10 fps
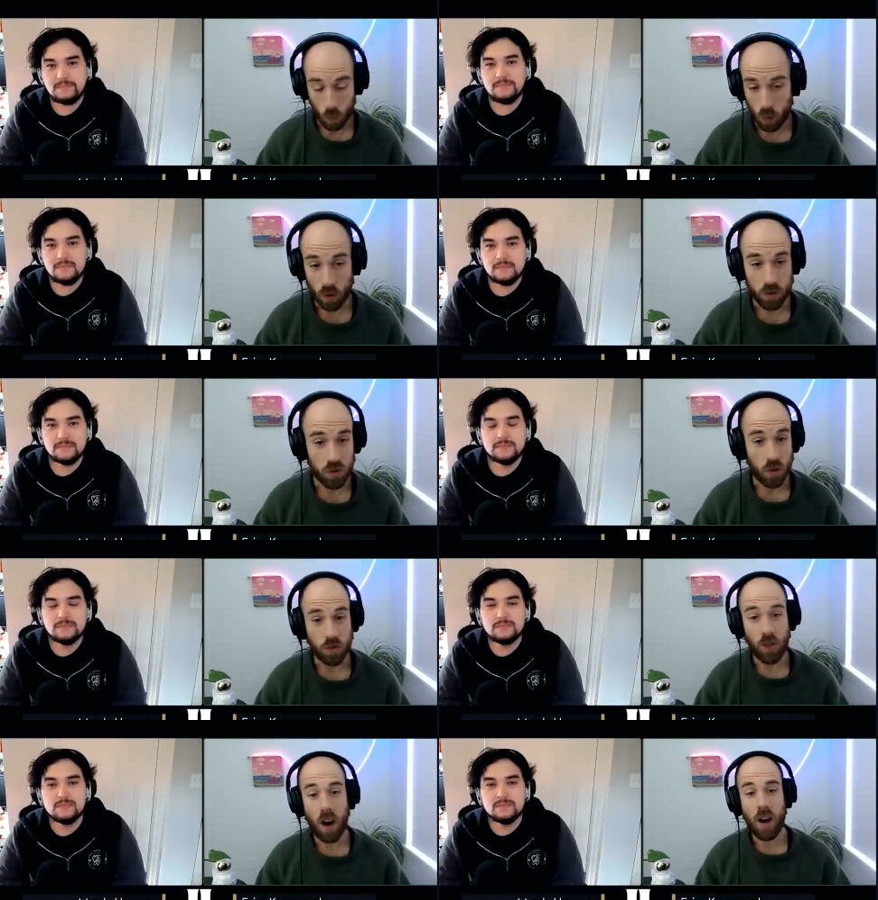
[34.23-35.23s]
Speaker 1: Worlds so
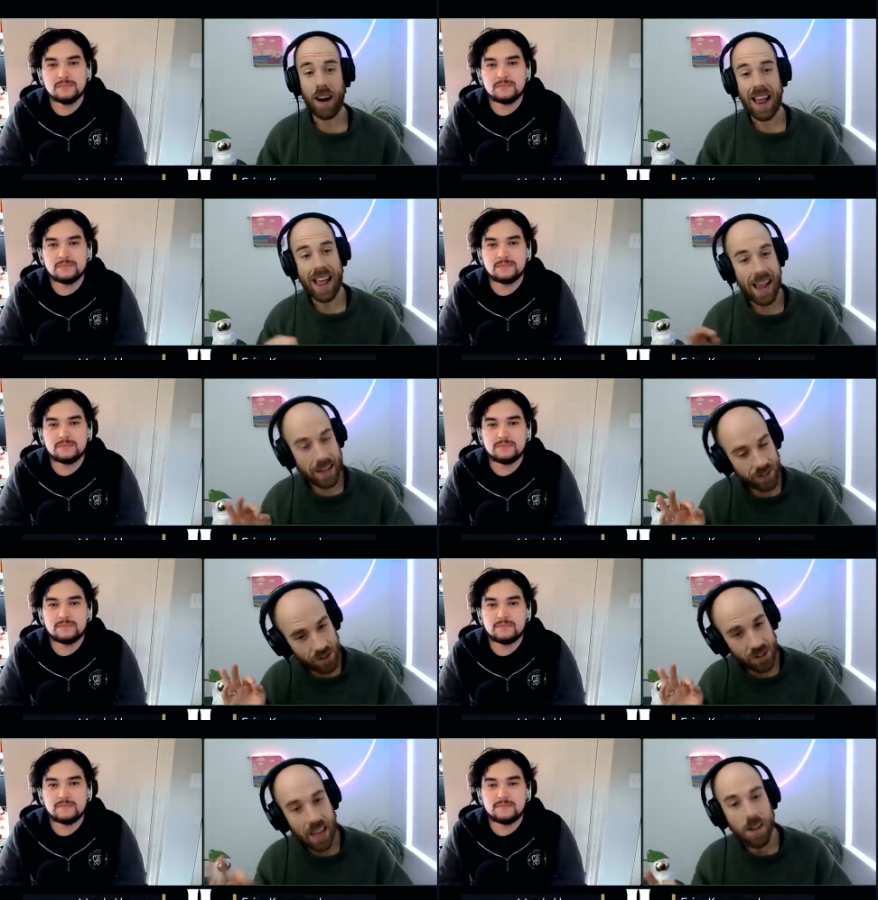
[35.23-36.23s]
far, and
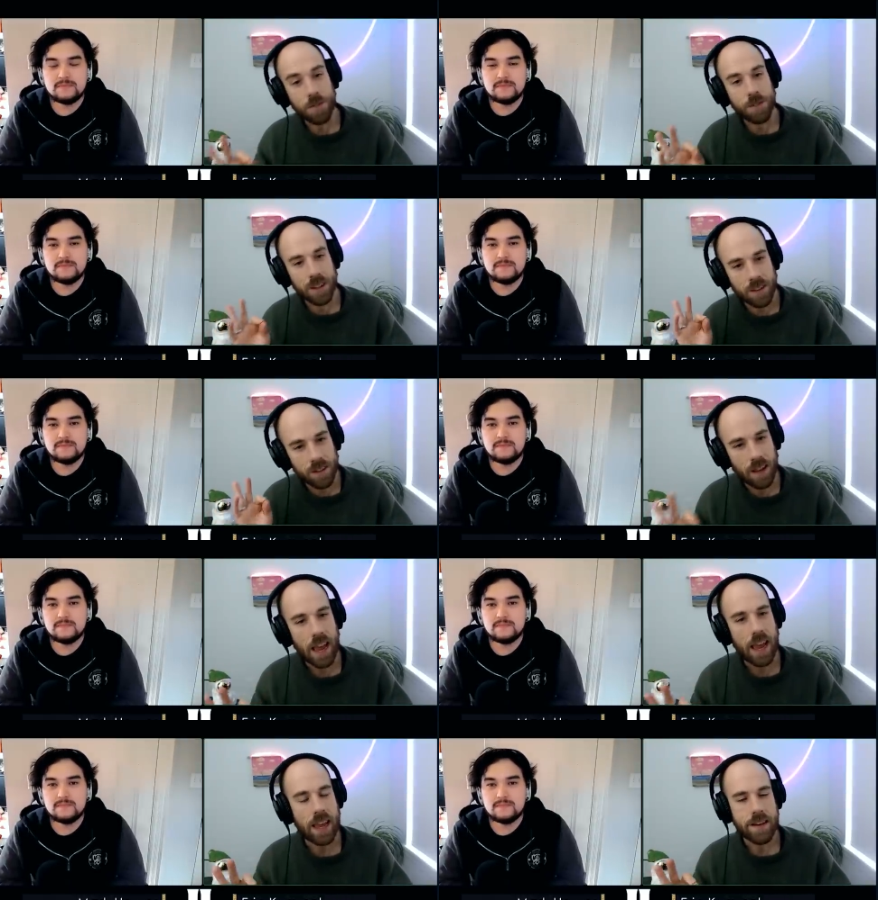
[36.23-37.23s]
safe to
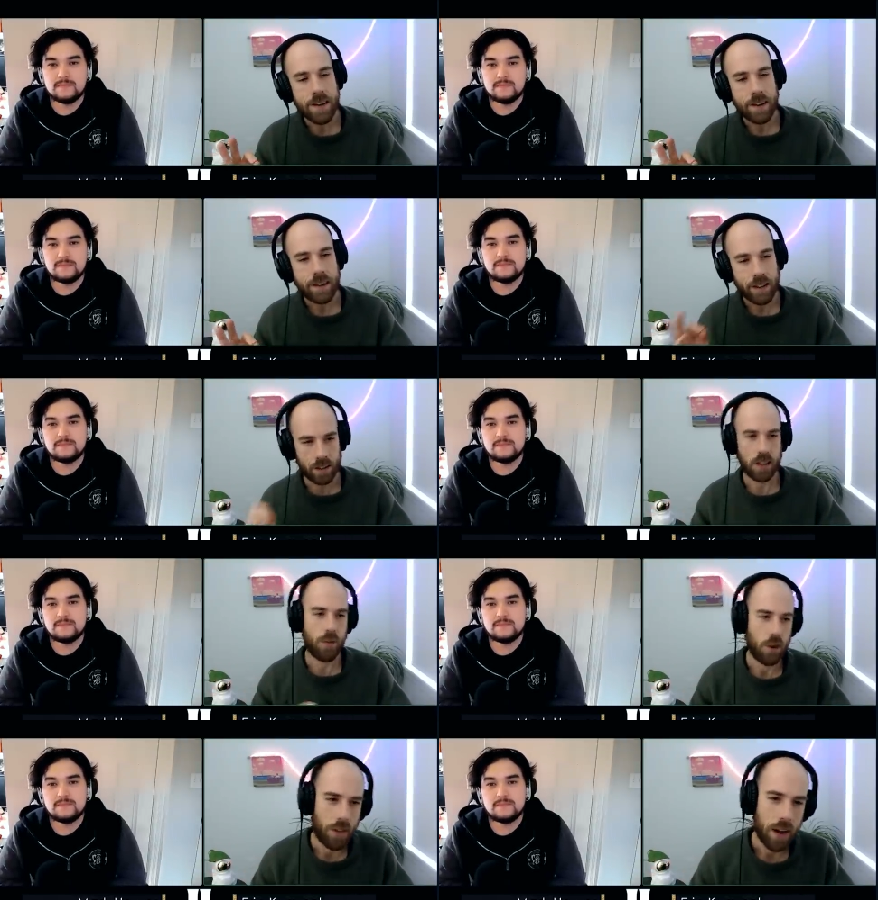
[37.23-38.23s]
say it
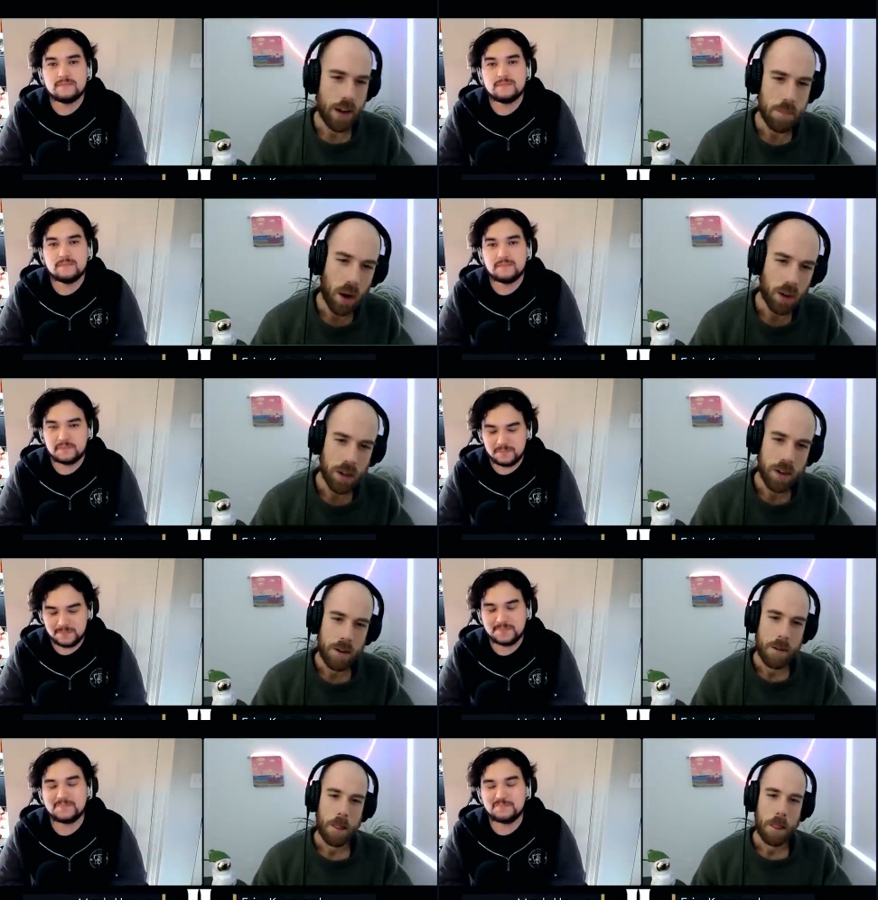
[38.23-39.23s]
delivered on the hype, Mark.
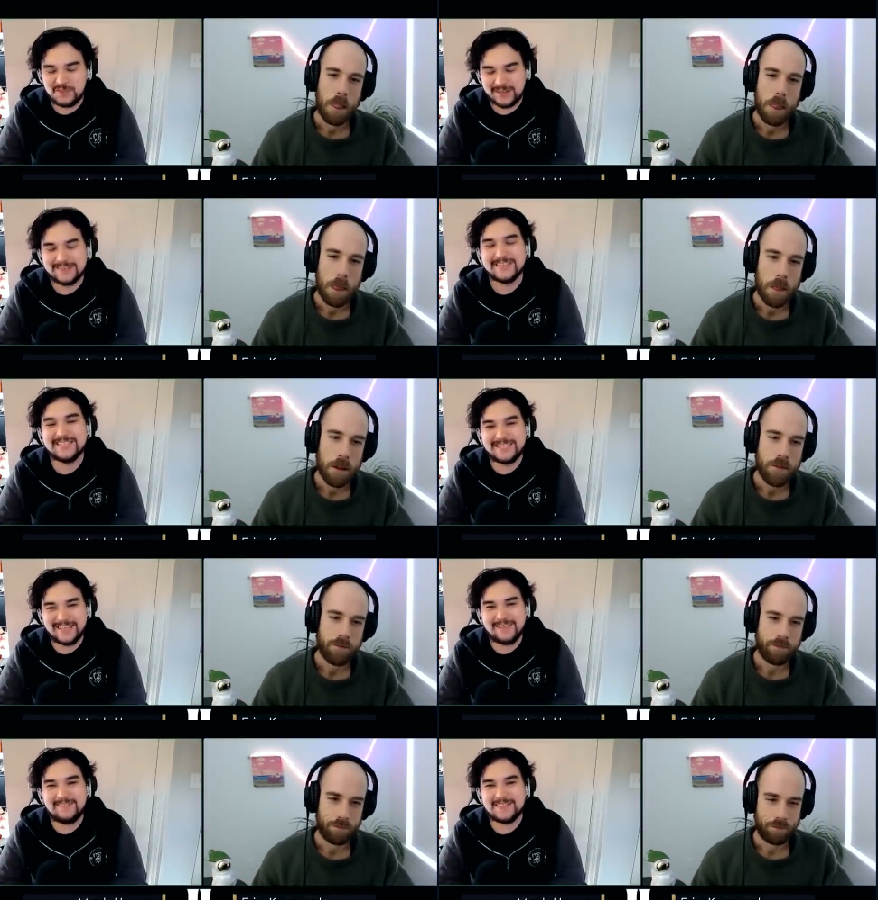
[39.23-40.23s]
Speaker 2: Very
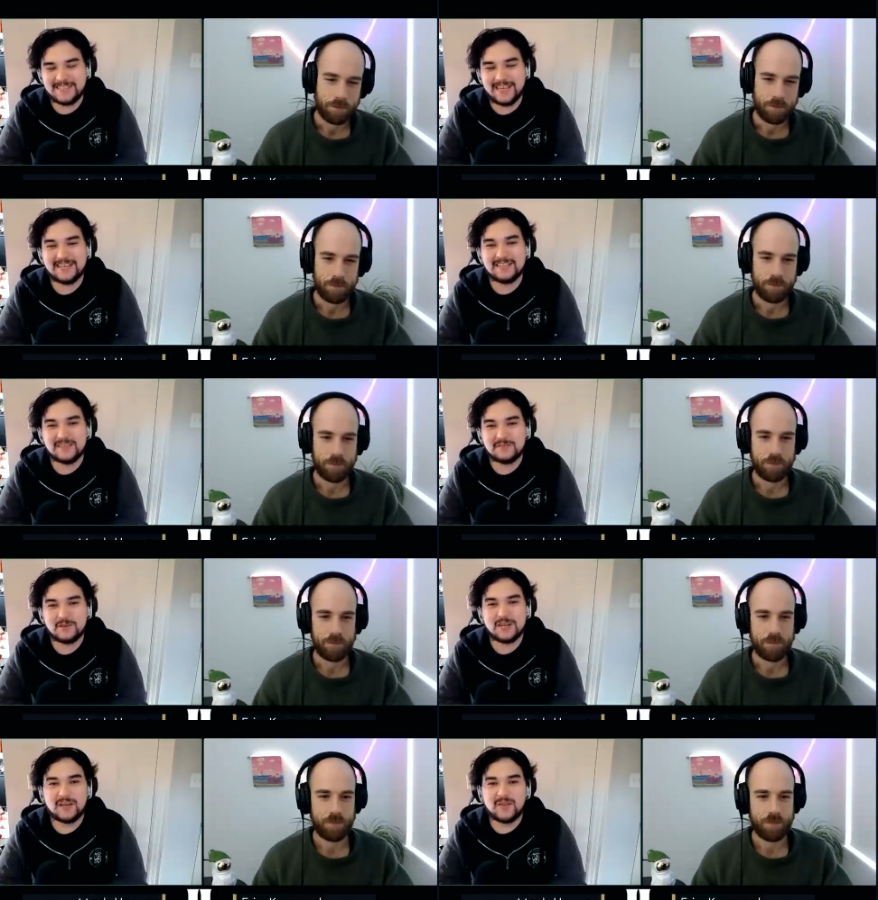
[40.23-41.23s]
safe to say
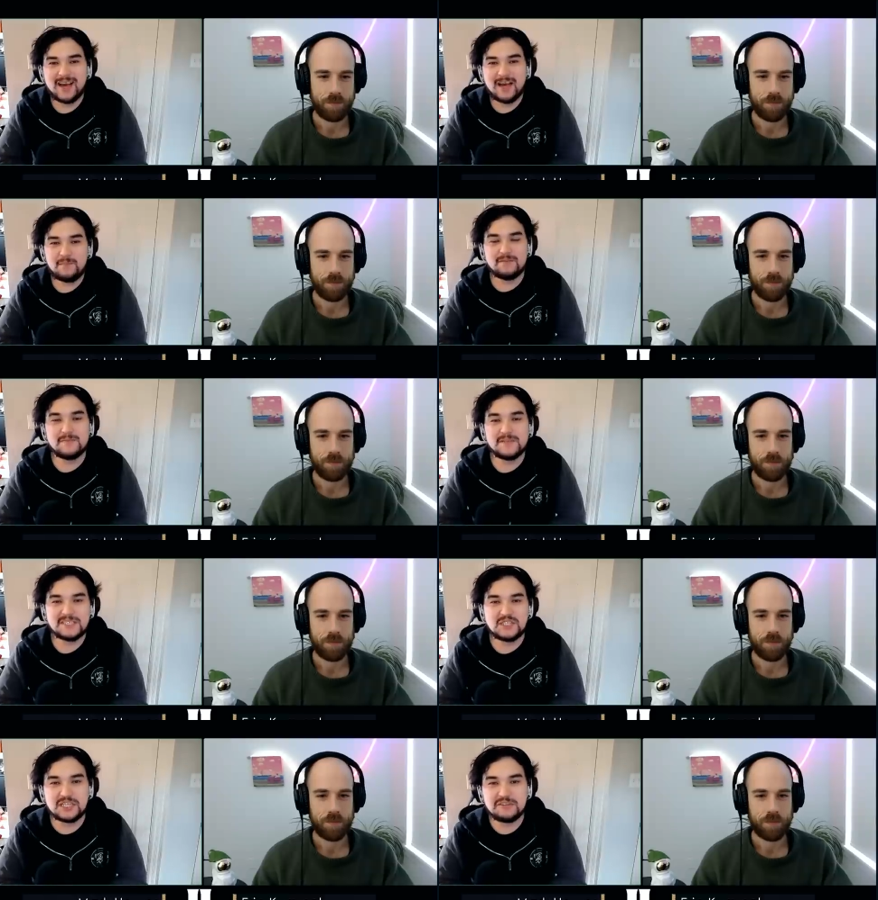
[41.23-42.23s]
delivering on the hype from
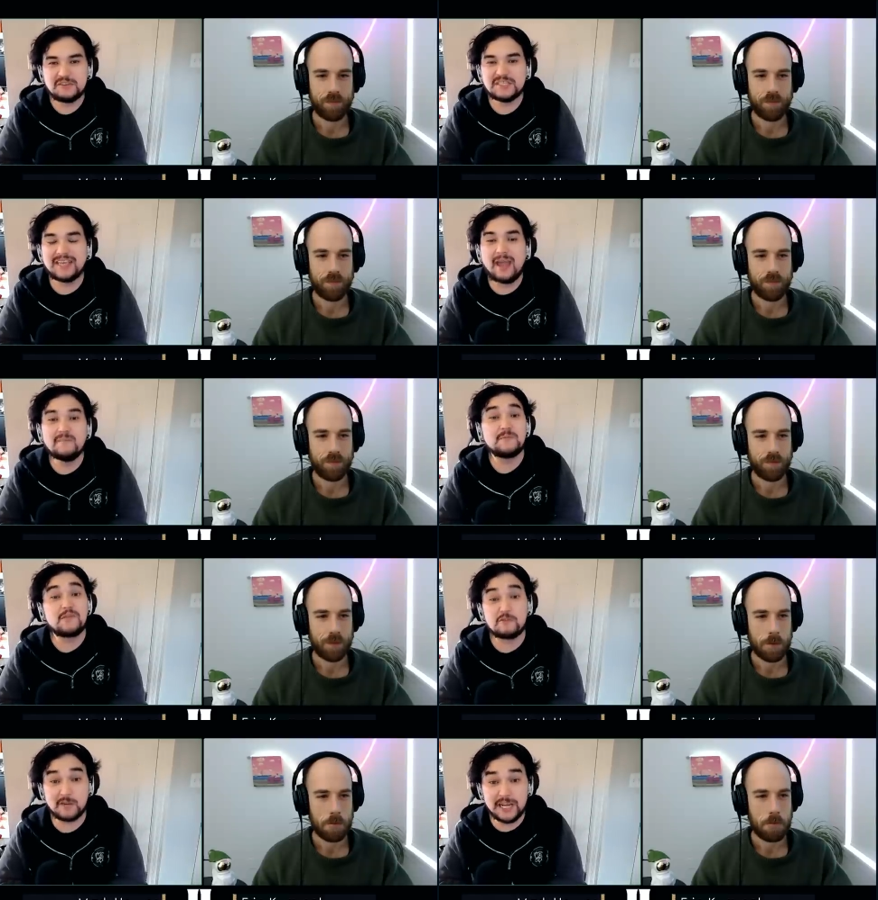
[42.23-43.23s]
this series. Game
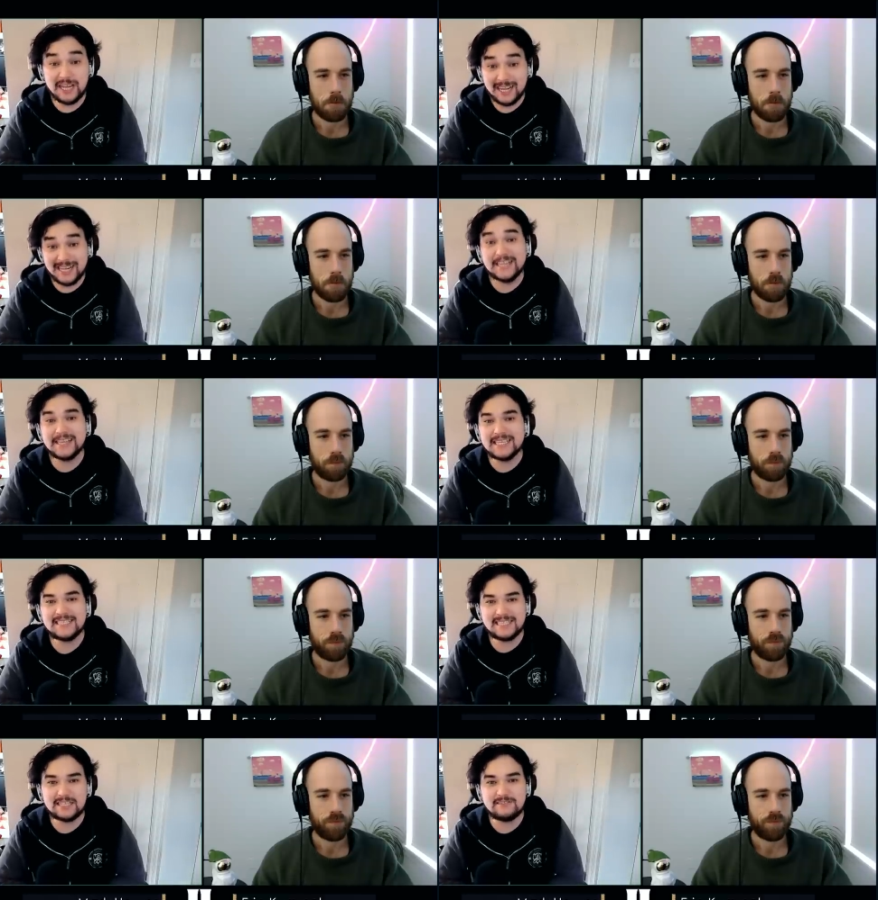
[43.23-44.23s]
three in
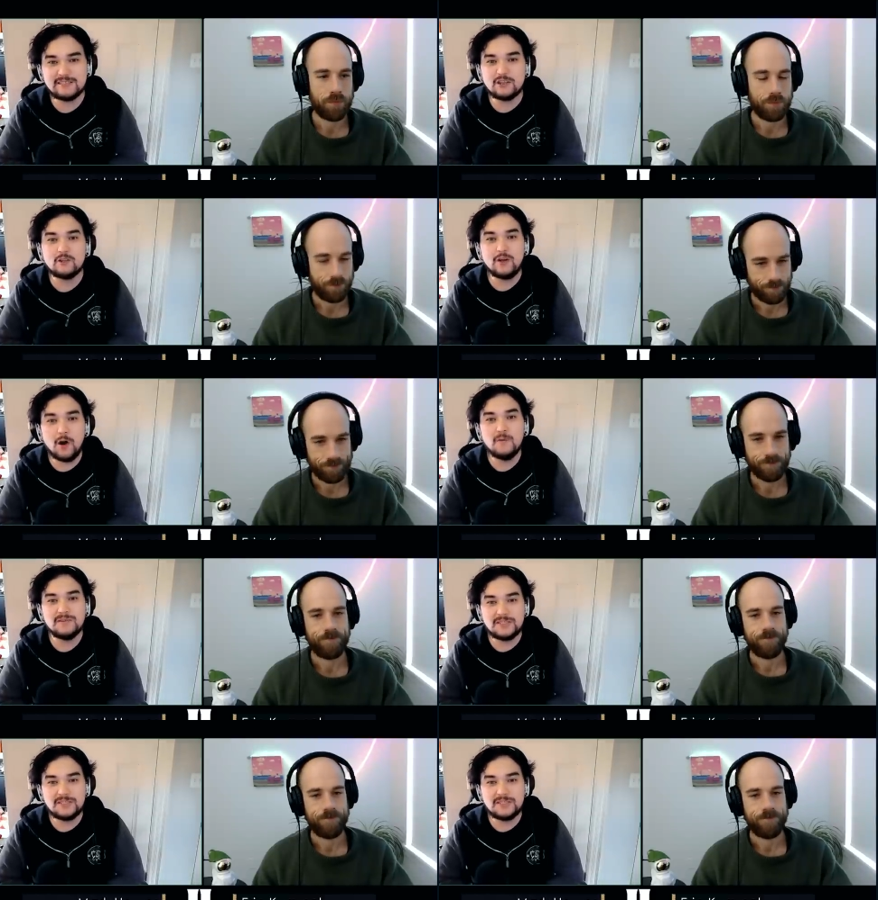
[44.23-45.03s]
this series alone